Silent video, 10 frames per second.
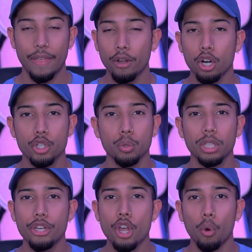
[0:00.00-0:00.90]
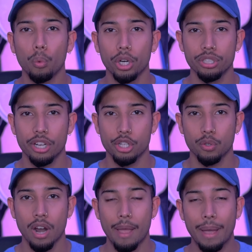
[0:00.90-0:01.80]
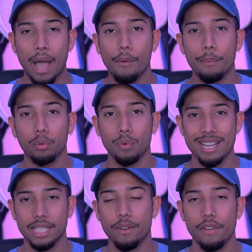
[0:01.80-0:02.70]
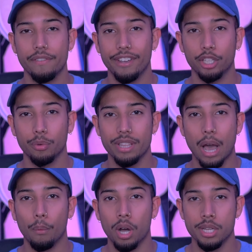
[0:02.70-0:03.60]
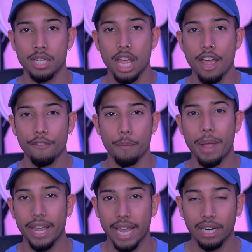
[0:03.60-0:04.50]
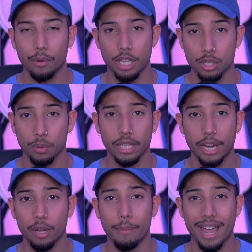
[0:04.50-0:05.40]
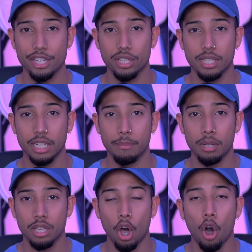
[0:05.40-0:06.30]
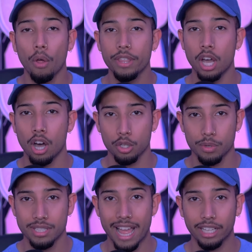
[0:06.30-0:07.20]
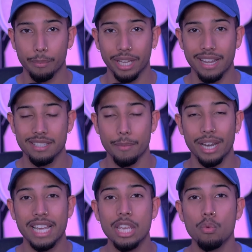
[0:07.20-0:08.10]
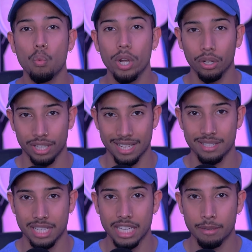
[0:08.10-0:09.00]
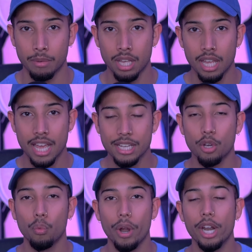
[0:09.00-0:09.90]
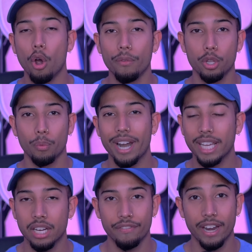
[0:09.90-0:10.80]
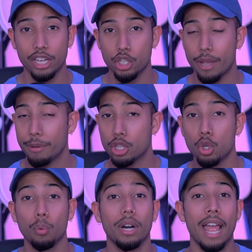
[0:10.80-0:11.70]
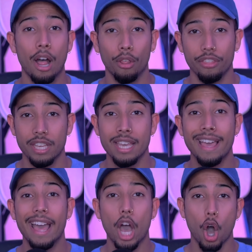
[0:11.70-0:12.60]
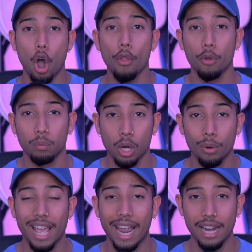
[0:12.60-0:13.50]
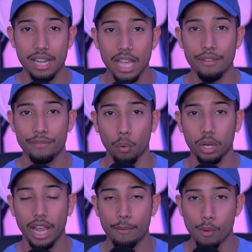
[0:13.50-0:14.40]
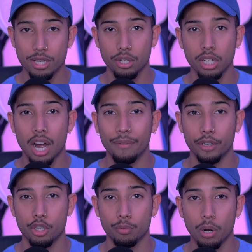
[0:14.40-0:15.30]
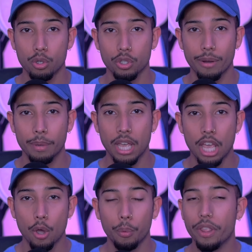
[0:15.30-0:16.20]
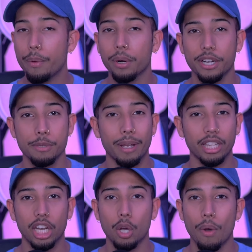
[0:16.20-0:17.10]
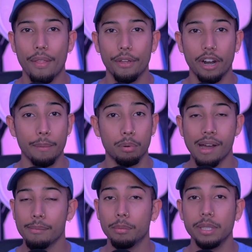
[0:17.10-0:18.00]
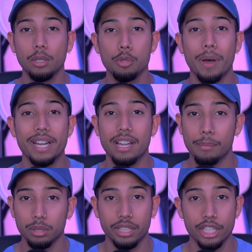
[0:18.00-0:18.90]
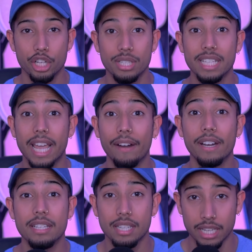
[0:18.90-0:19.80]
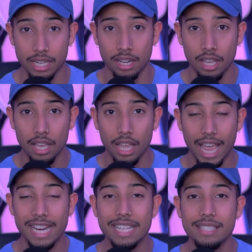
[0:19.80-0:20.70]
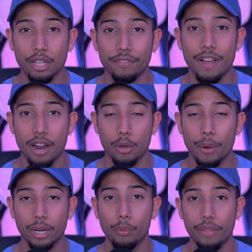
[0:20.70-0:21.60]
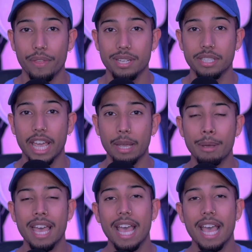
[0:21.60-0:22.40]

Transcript: And there are truly no words to describe how impressive of a victory that was for Banchero and this Orlando Magic team. All the odds were stacked up against him, and he willed his team to win over the reigning and defending champions who were healthy on the road, ending a four game Western Conference road trip when they were expected to go out there and probably lose by double digits guaranteed. And he still found a way to win this game.